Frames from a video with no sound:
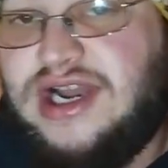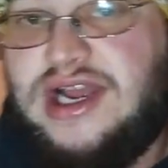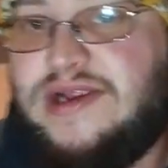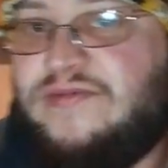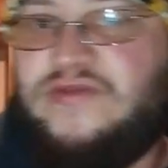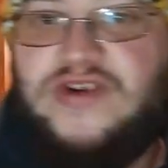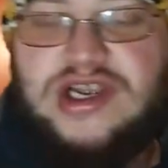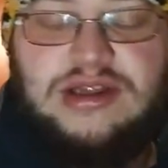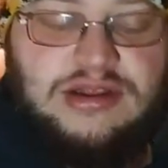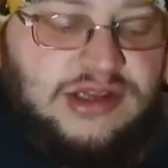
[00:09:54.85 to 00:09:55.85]
I
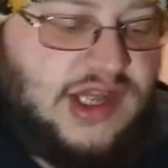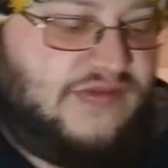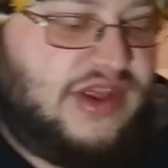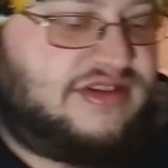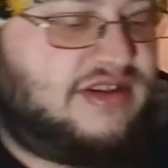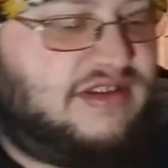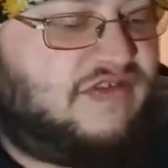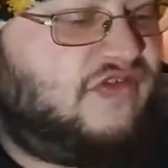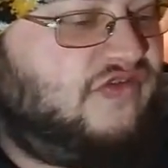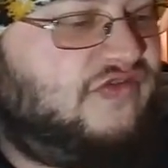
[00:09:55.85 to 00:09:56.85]
fucking love this. This
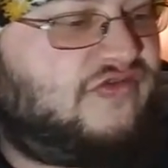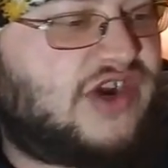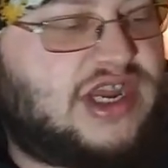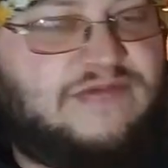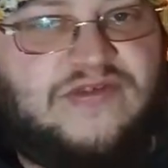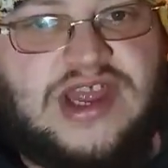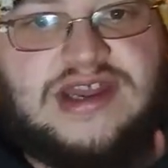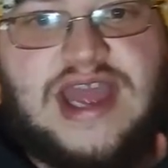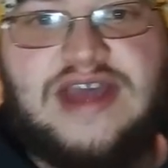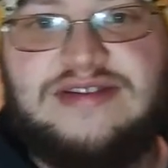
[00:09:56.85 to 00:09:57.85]
is freaking
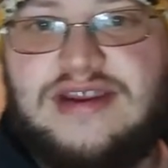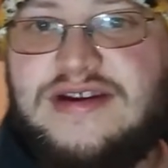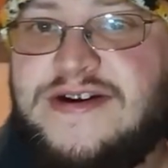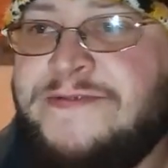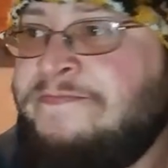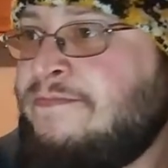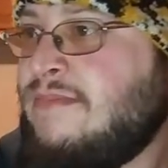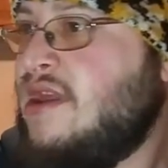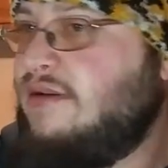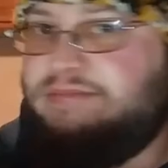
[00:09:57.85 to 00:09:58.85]
fantastic.
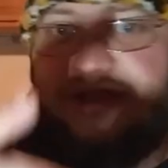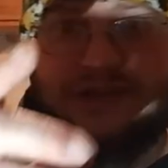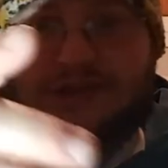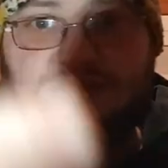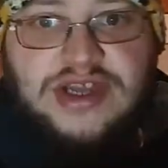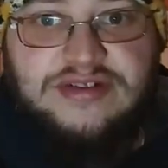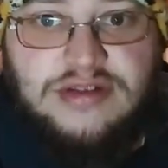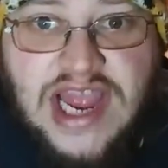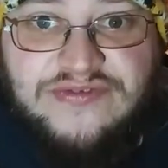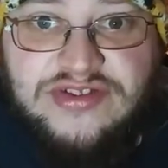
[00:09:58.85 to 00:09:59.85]
But because
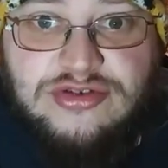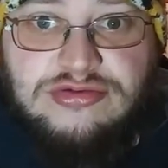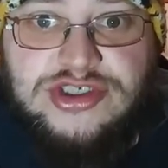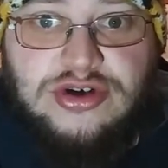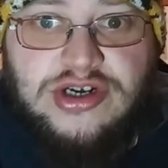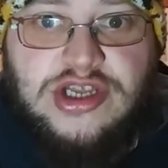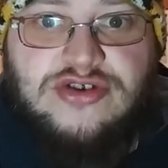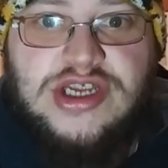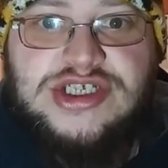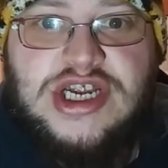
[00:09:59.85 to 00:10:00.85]
life is too short to
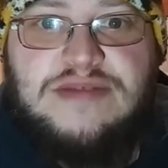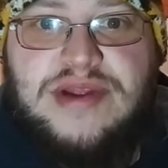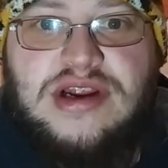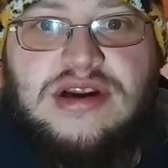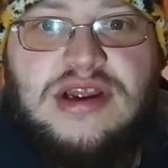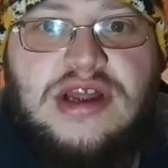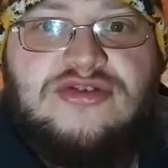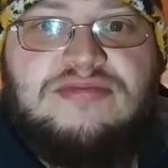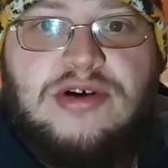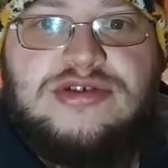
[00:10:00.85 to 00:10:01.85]
drink shitty beer
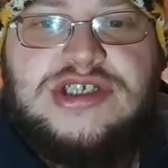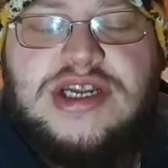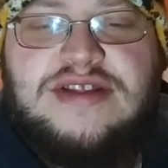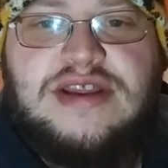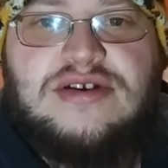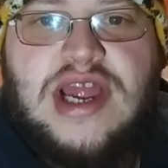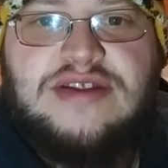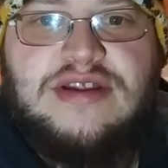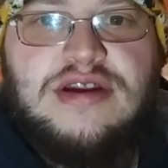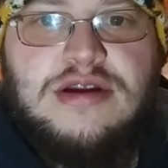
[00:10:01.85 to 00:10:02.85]
and smoke shitty
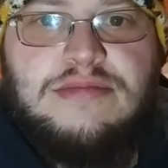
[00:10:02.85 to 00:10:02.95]
cigarettes.